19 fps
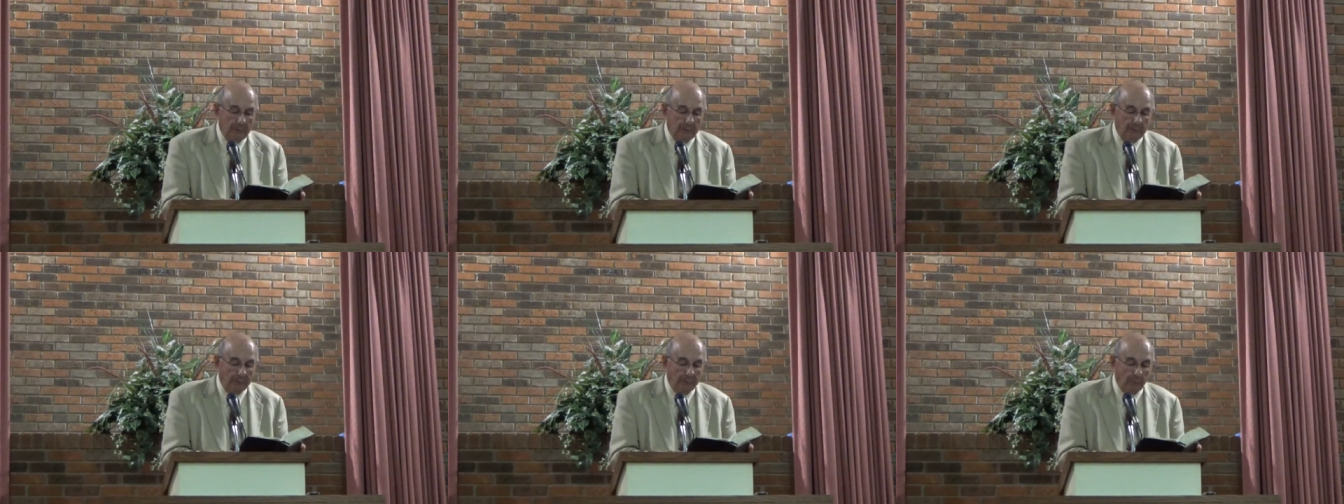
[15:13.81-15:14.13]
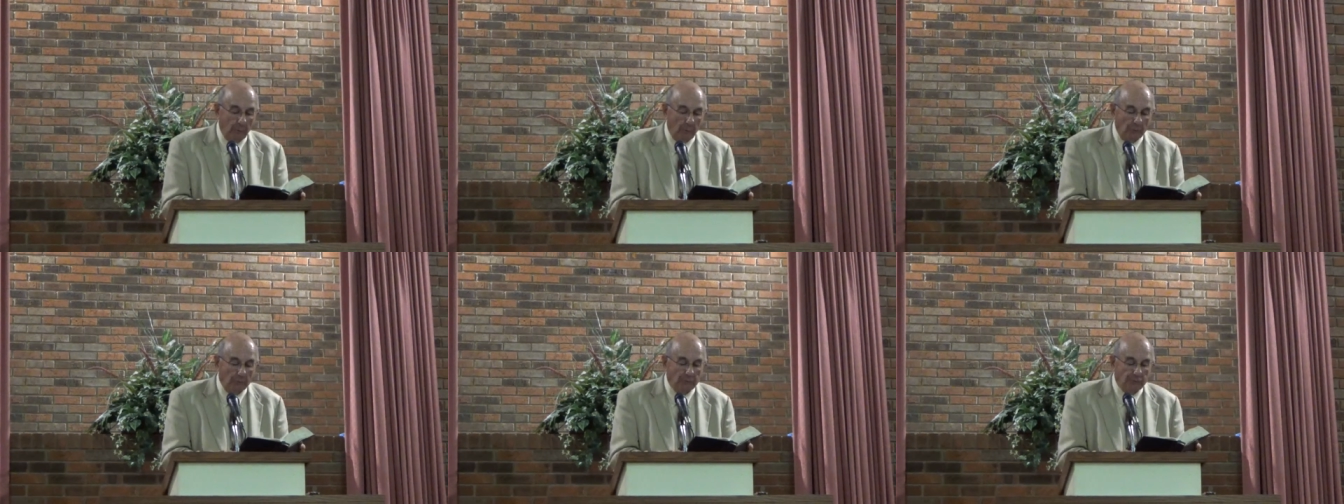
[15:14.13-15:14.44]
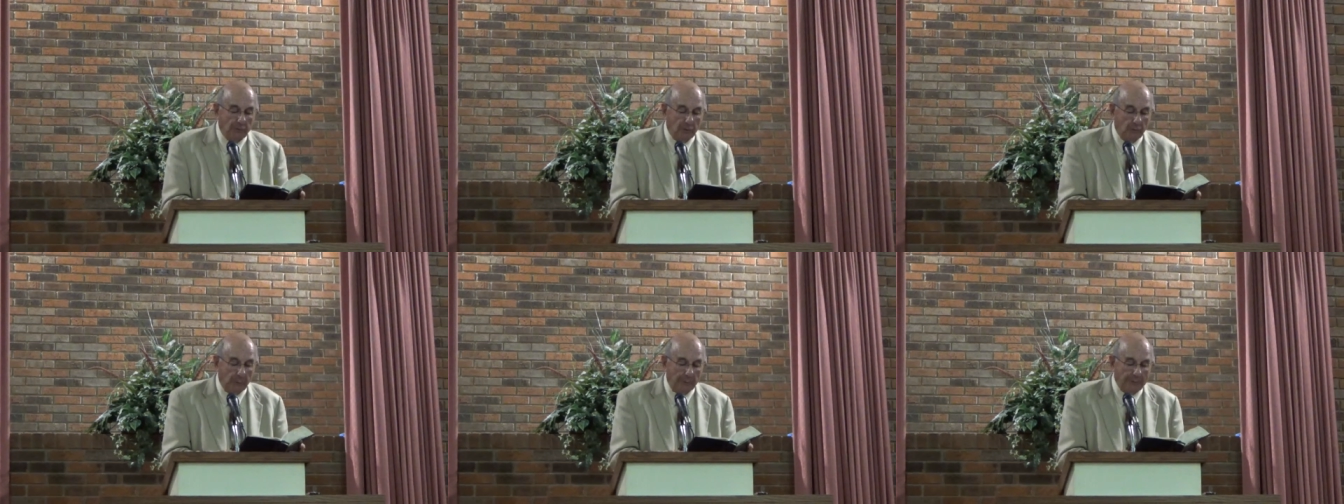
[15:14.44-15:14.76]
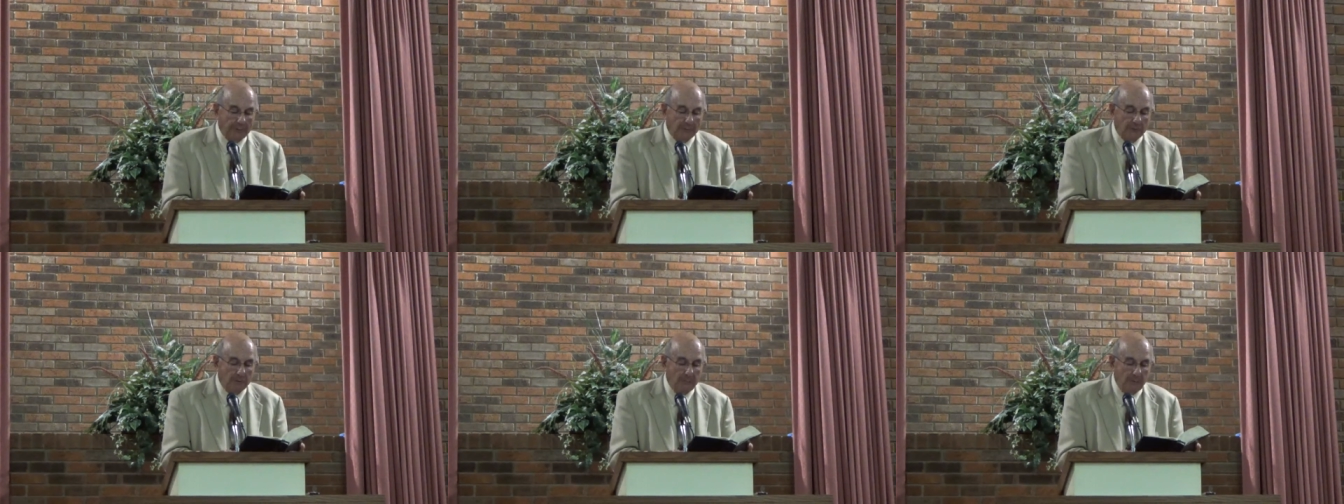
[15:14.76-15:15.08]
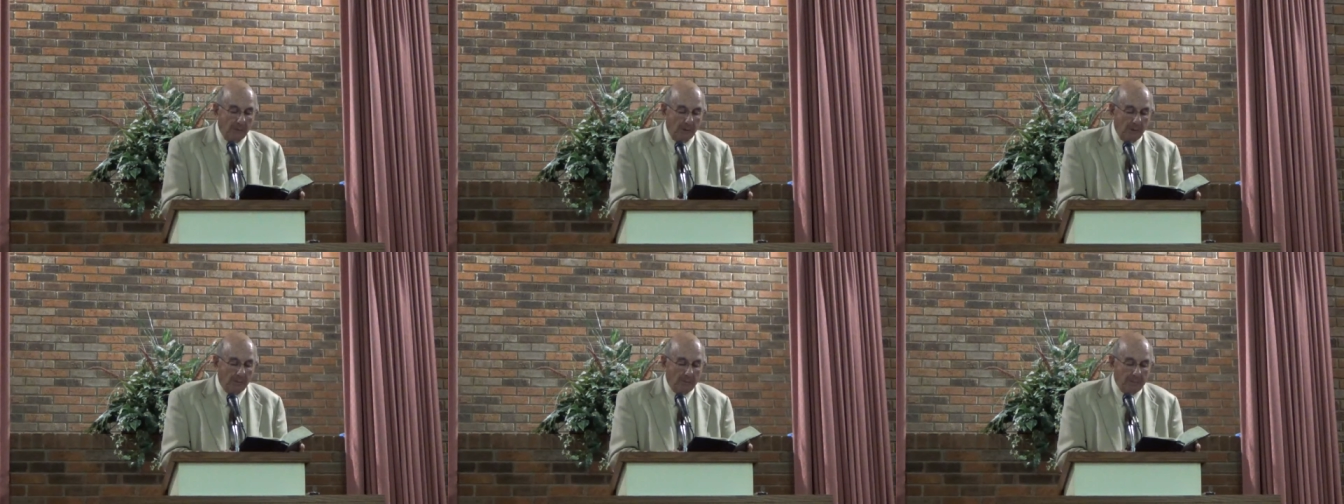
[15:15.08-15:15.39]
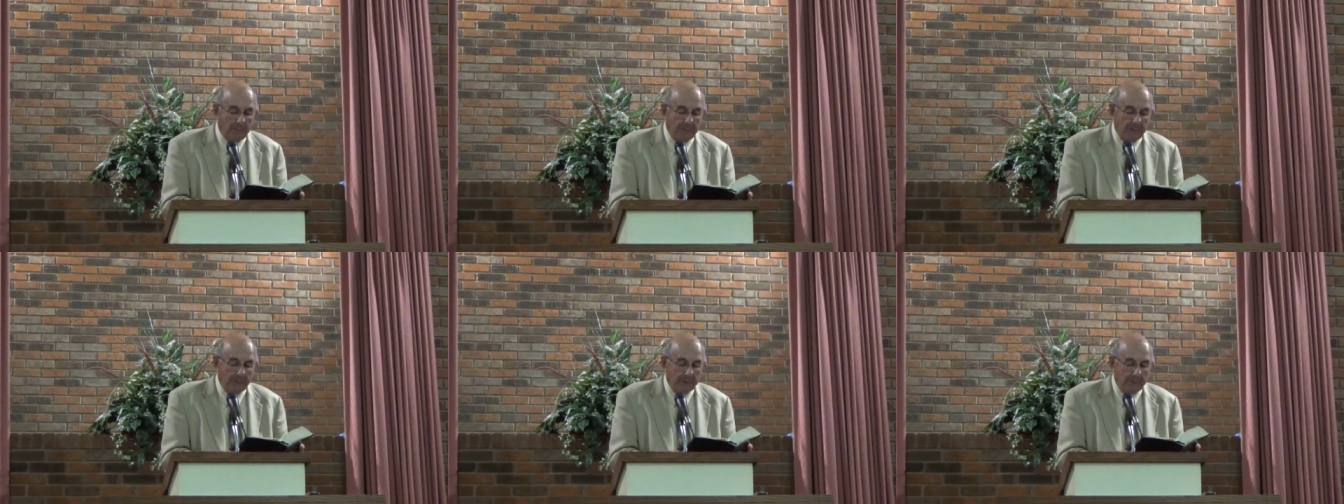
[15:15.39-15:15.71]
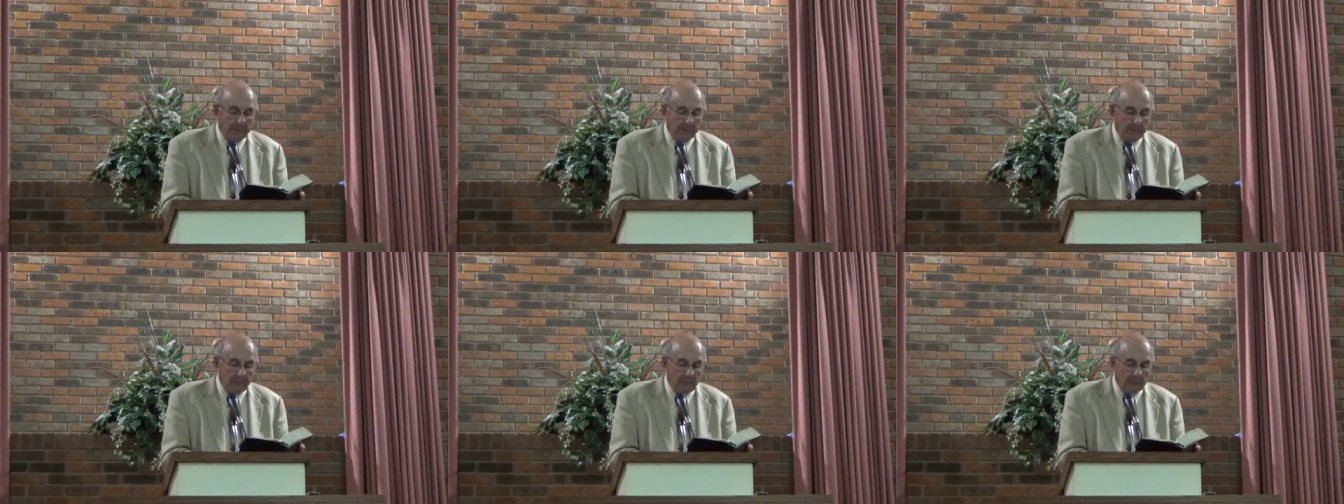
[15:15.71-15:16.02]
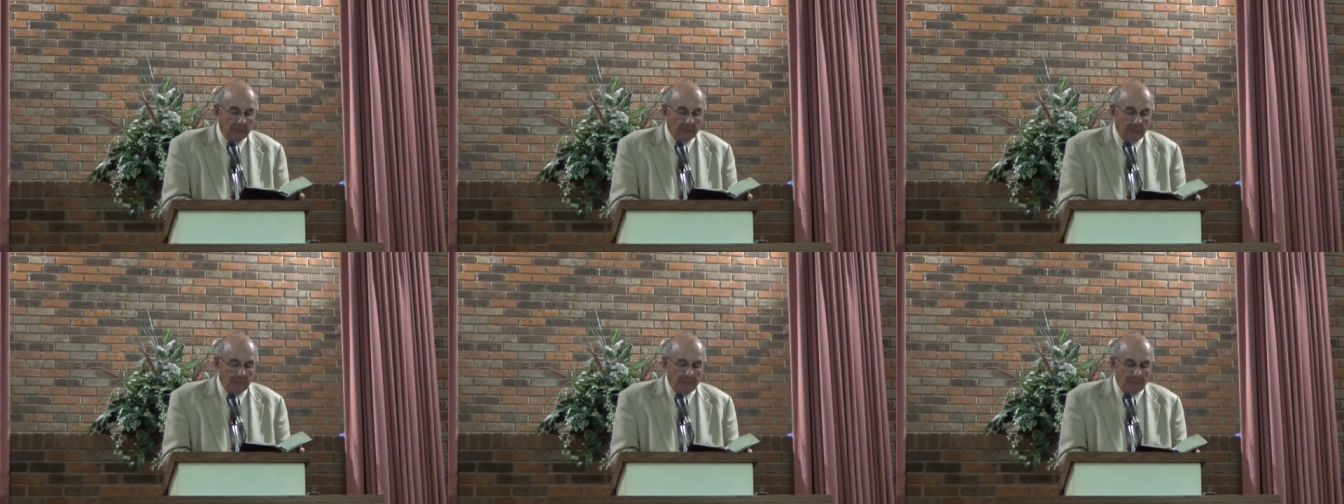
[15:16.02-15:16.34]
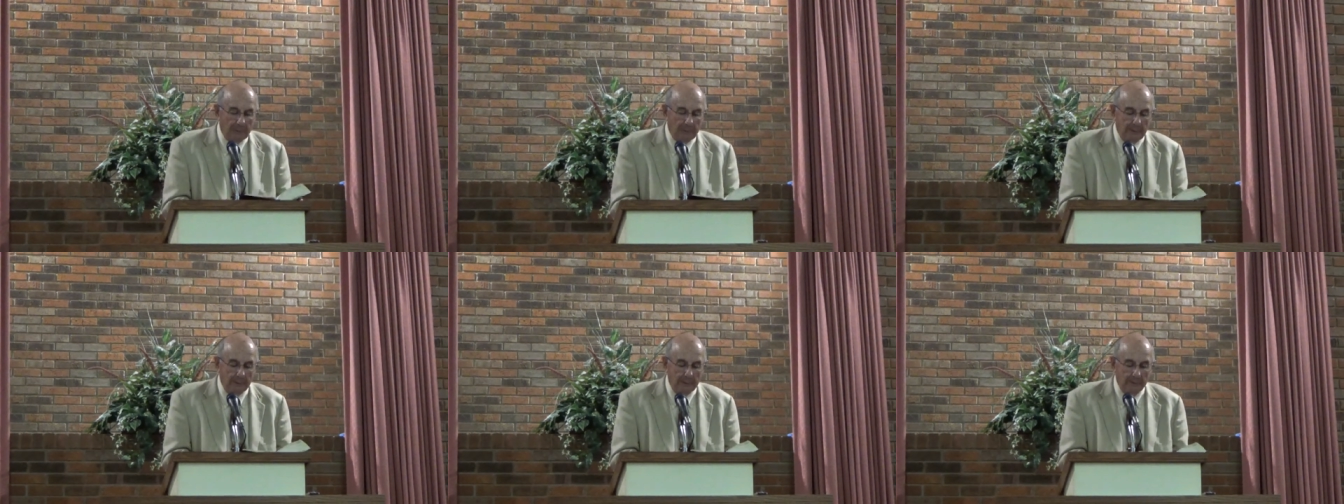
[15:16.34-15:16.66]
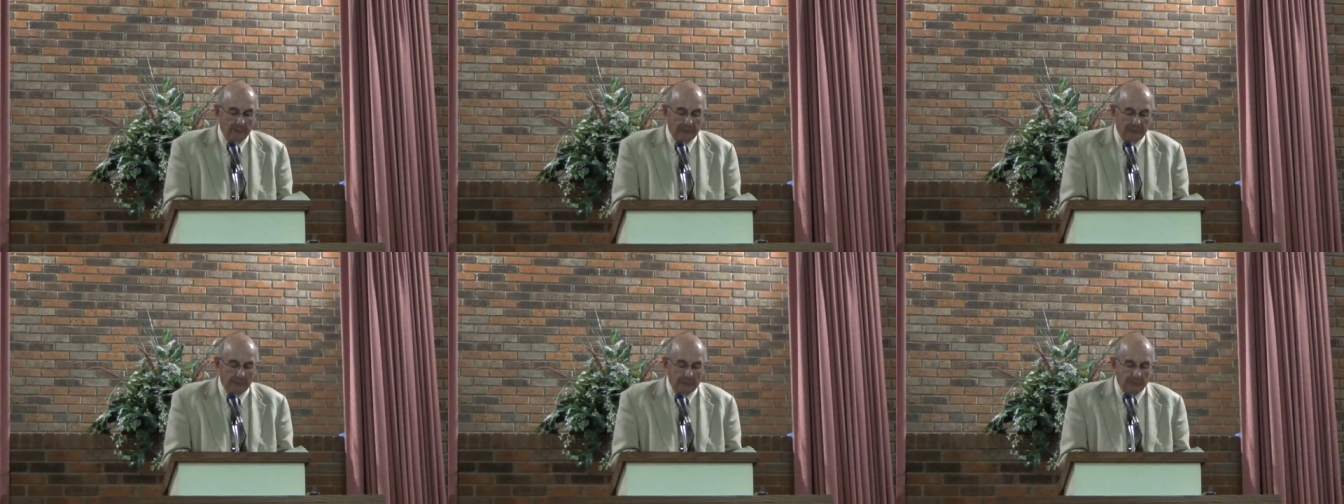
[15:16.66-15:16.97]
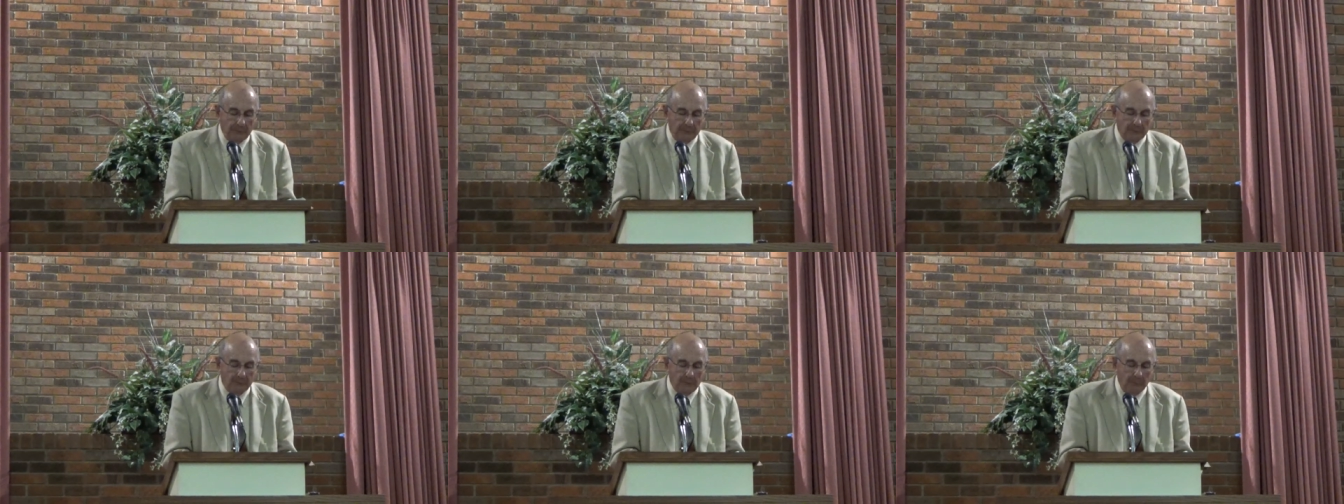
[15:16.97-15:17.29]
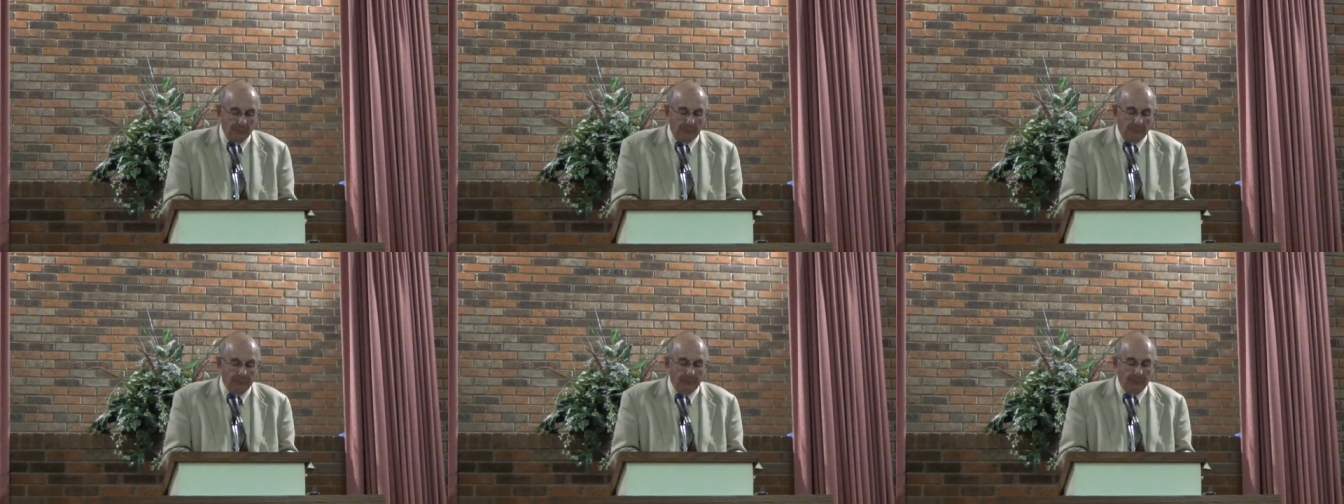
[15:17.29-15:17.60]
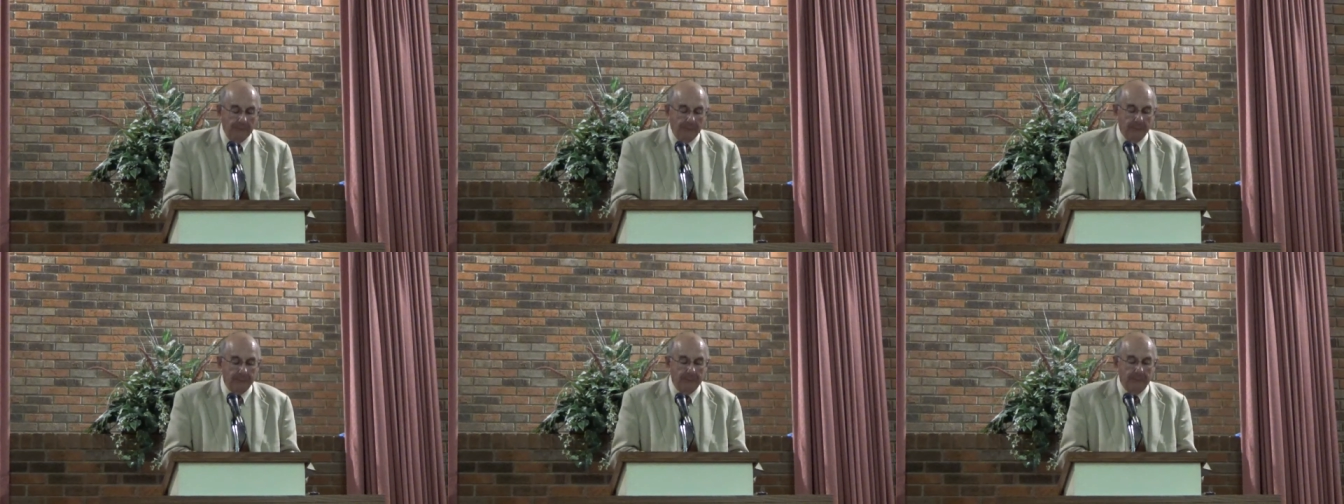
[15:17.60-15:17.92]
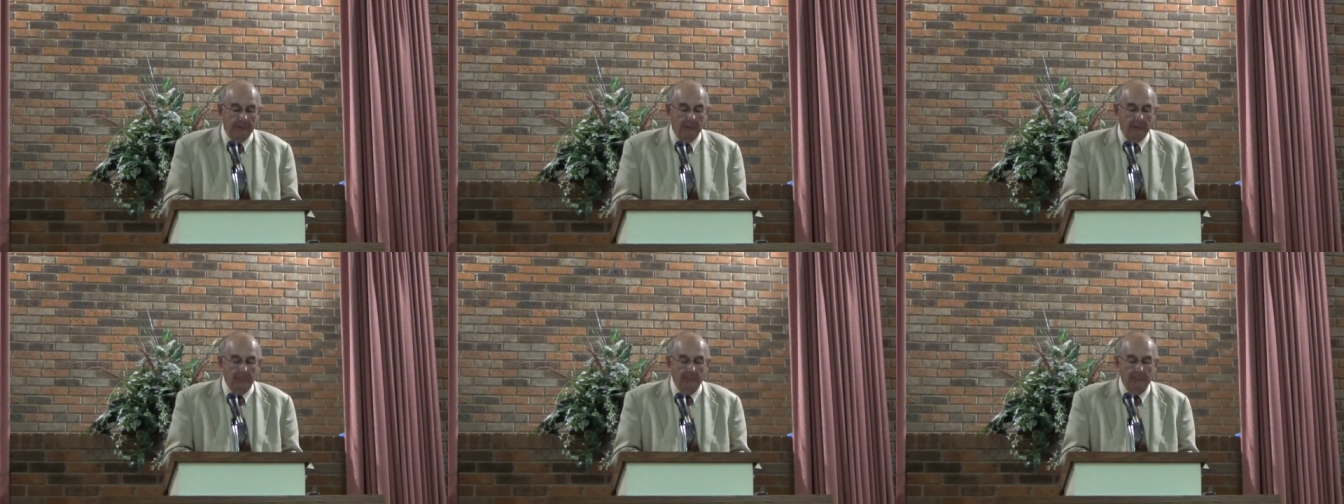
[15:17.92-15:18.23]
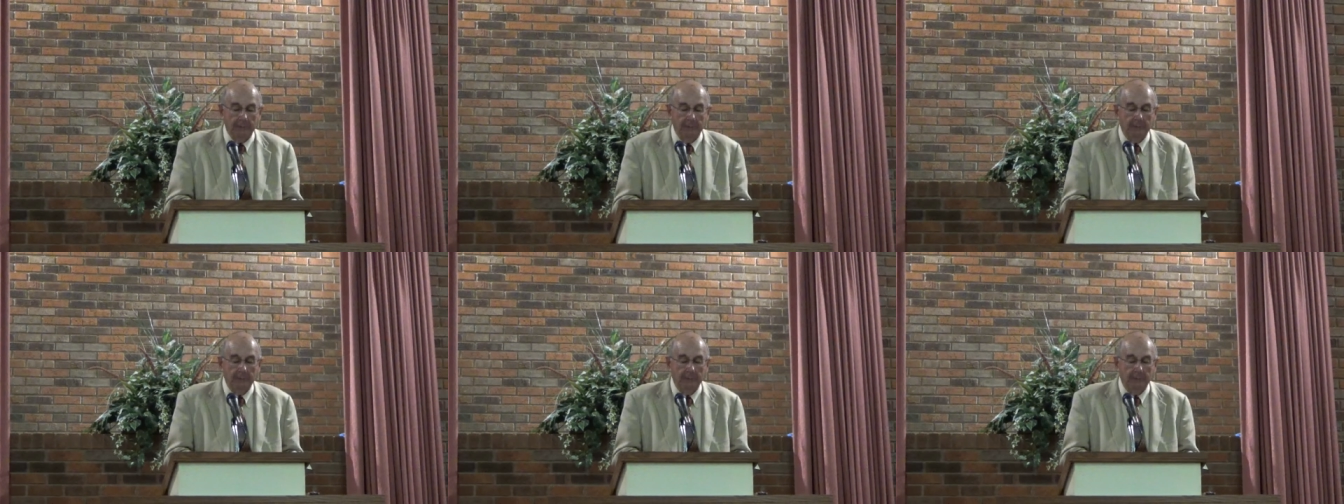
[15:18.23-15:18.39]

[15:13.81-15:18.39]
and the Lord shall raise him up. If he's committed any sins, they shall be forgiven him.